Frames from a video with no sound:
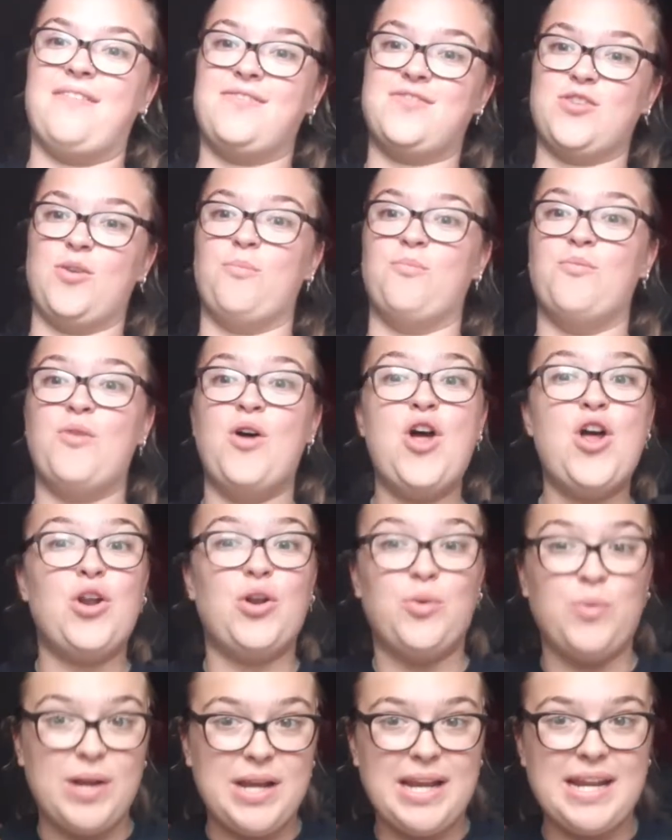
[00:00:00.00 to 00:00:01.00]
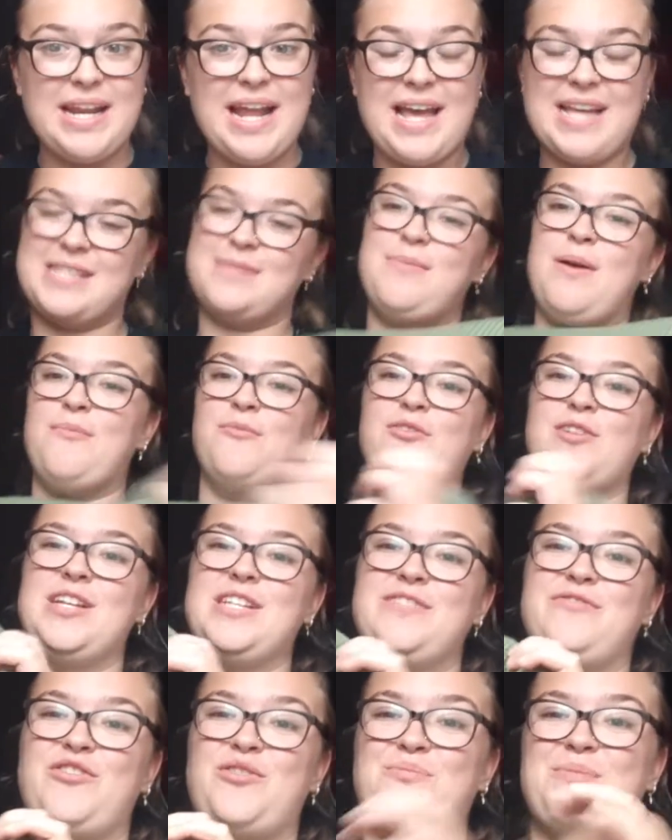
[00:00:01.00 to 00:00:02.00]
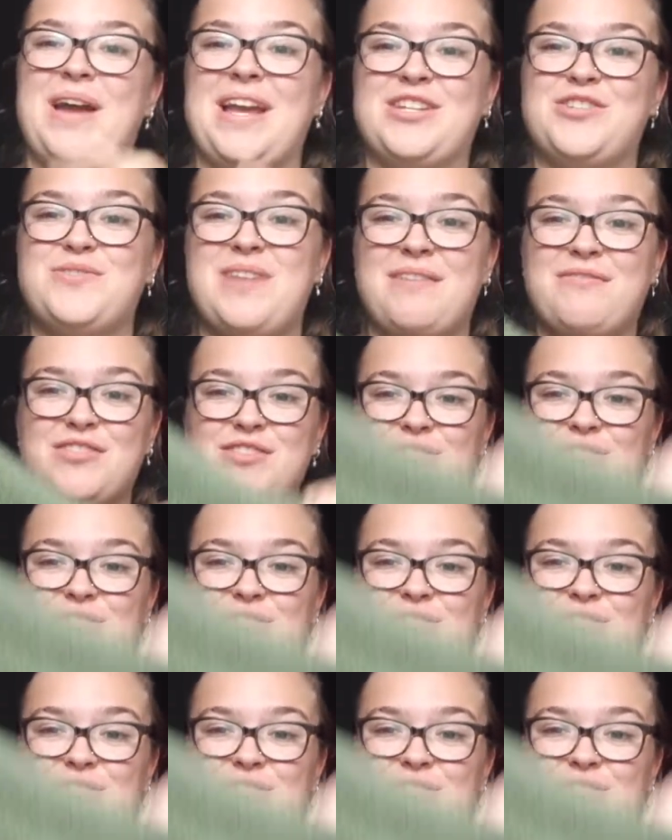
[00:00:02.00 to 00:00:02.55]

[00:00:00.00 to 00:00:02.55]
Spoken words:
some really nice memories from my travels